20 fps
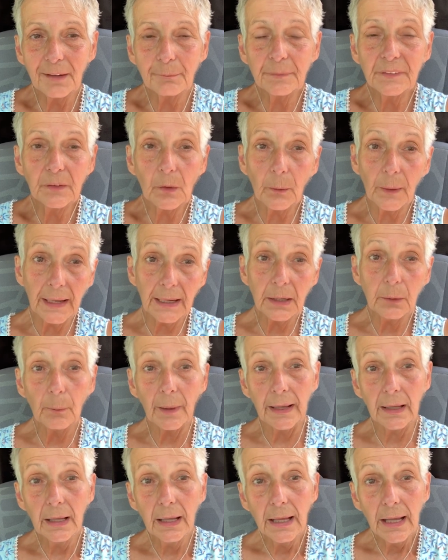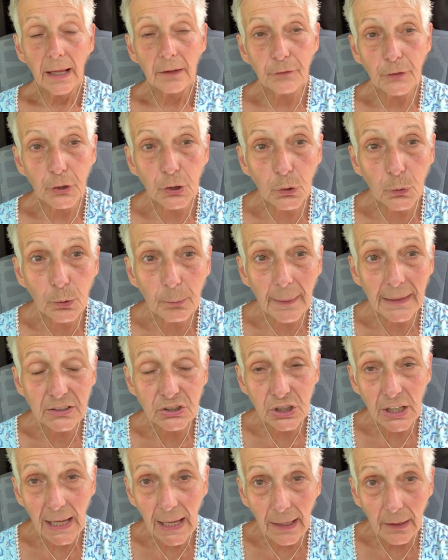So anyway, if you're new to my
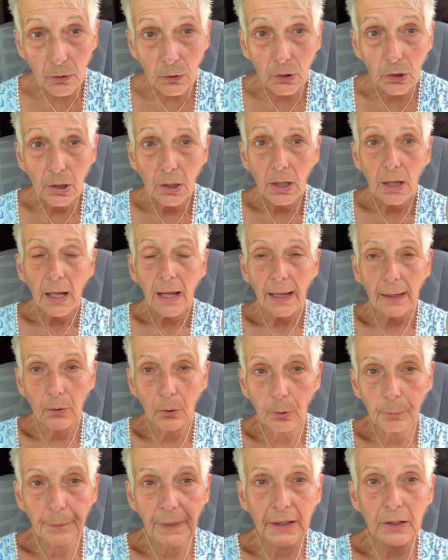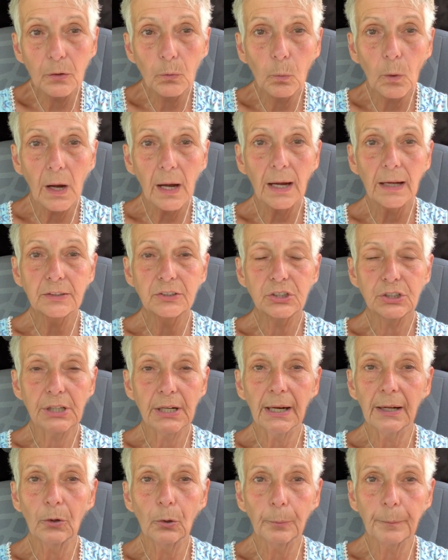channel, I hope that you watched
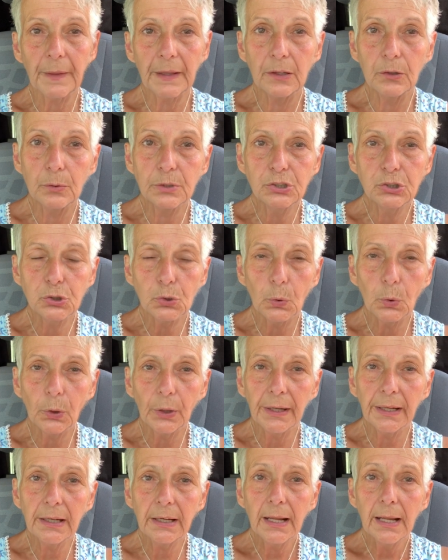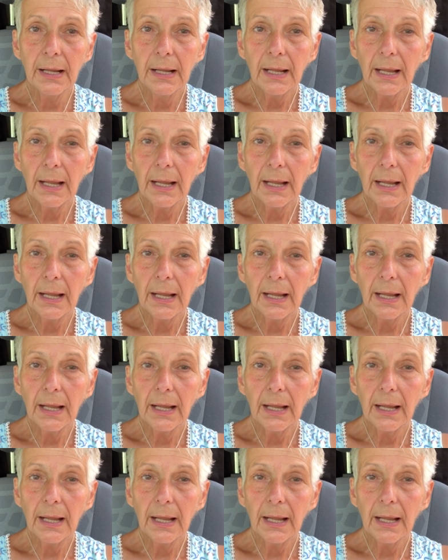and I hope that you enjoyed.